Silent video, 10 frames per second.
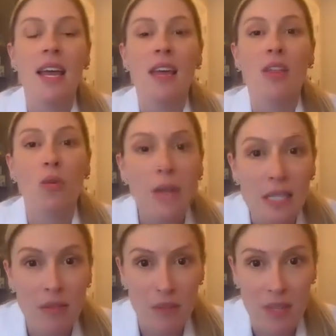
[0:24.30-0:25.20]
The
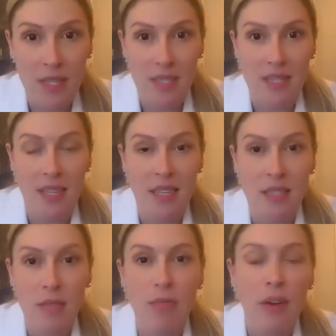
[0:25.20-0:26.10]
reason for this
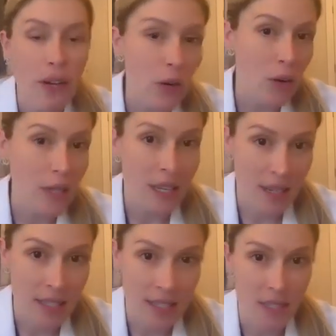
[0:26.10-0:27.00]
is very early
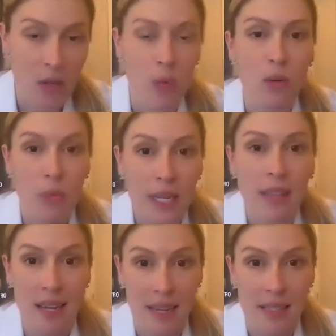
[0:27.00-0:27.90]
on, we
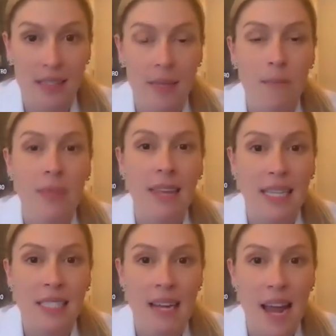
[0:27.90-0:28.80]
realized
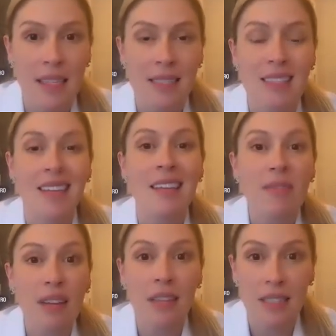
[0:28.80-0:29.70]
that statins
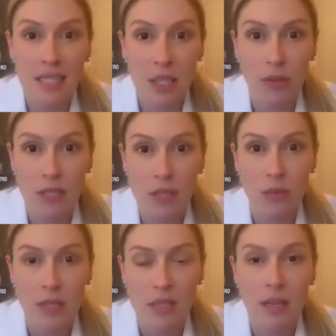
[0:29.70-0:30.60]
significantly decrease the
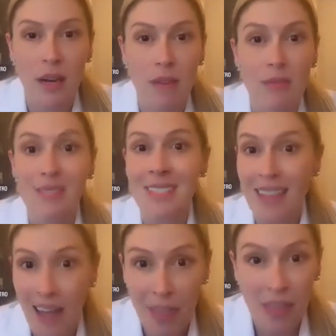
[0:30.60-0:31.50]
risk of
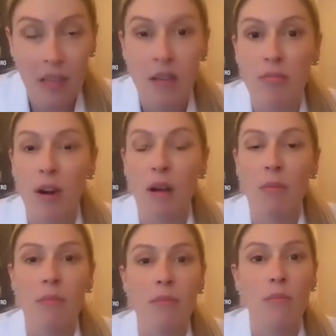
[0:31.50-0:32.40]
death
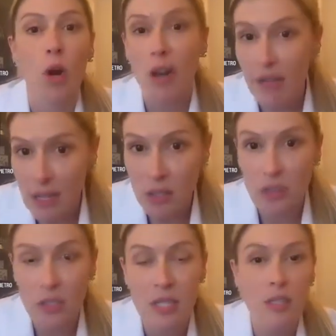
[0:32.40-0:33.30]
from cardiovascular
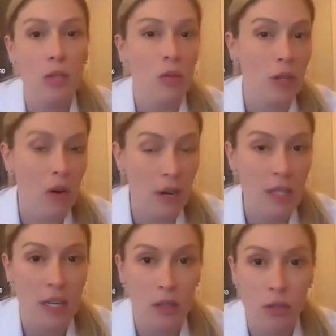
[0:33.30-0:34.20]
disease, including heart
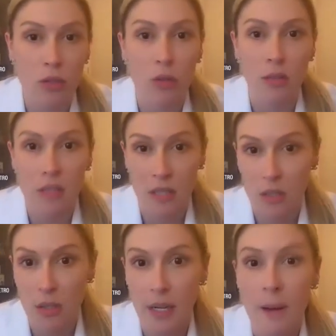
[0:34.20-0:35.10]
attack or stroke in this
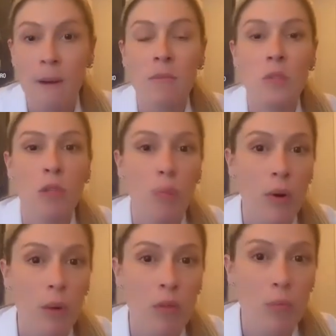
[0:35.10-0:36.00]
country, to the
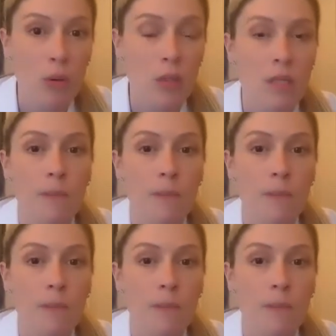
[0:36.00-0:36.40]
point where the most